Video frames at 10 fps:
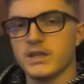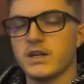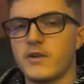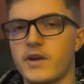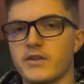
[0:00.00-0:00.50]

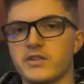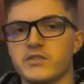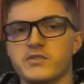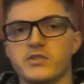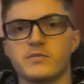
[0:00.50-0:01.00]
around
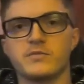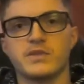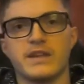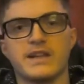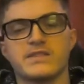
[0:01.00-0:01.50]
YouTube.
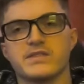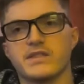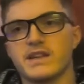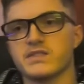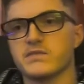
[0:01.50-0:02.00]
And that's
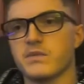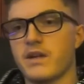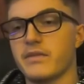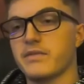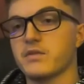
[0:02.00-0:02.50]

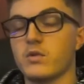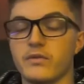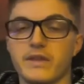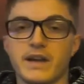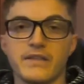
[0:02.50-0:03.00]
a cool
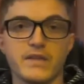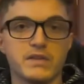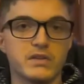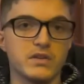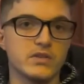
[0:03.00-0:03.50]
thing I think
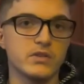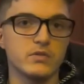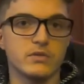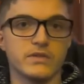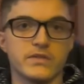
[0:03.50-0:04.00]
you can do
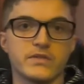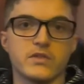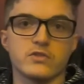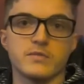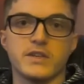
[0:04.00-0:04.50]
with
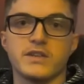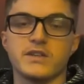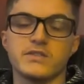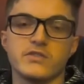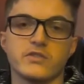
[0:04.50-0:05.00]
social media,
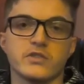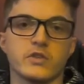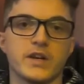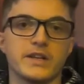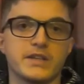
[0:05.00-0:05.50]
is you can
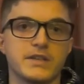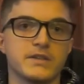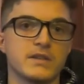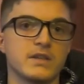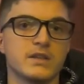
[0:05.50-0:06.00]
create a
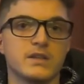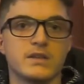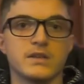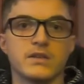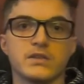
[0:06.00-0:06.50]

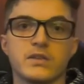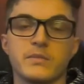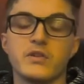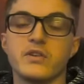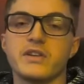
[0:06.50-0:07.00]

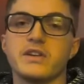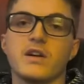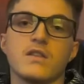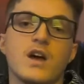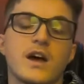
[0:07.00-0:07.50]
community
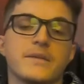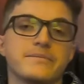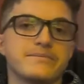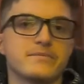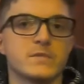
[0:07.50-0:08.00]
online,
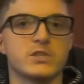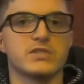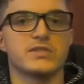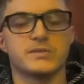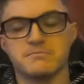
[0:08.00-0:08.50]
which
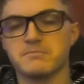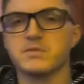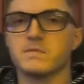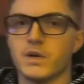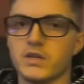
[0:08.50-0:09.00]
is
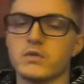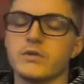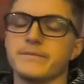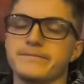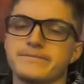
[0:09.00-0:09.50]
pretty cool.